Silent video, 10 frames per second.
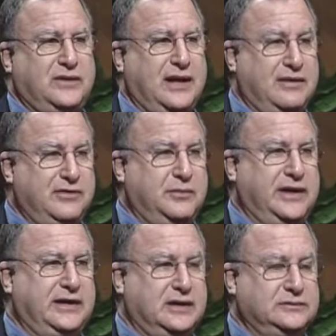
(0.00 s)

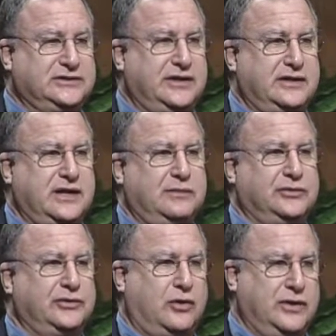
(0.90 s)
everybody comes to the table
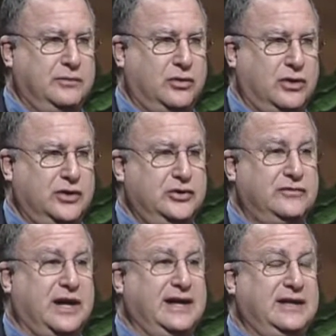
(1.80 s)
knowing more. You've
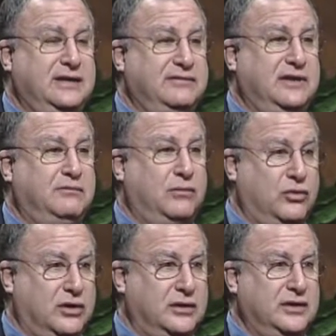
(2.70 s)
got to give them
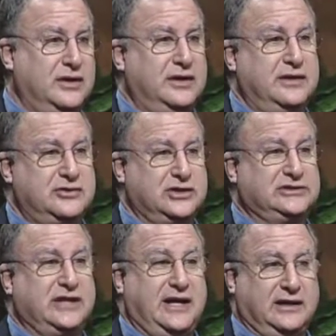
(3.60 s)
more than
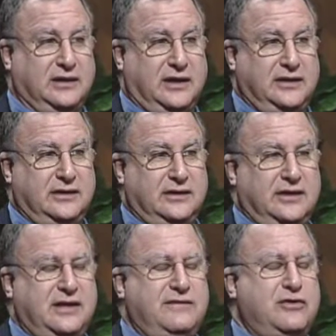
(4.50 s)
just the headline.
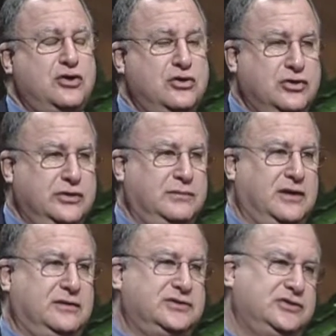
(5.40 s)
They've heard
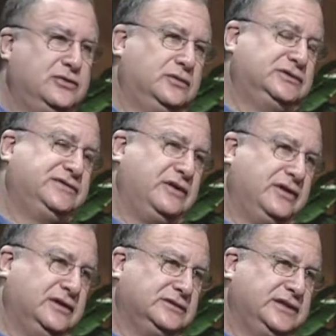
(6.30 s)
Martha Stewart was found
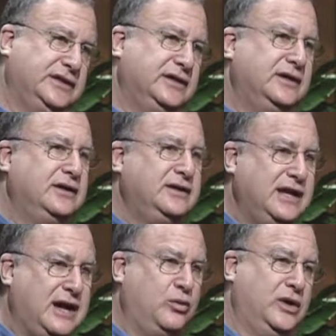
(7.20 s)
guilty.
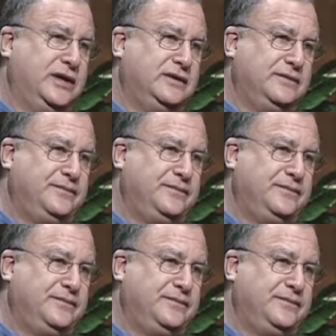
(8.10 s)
Now what?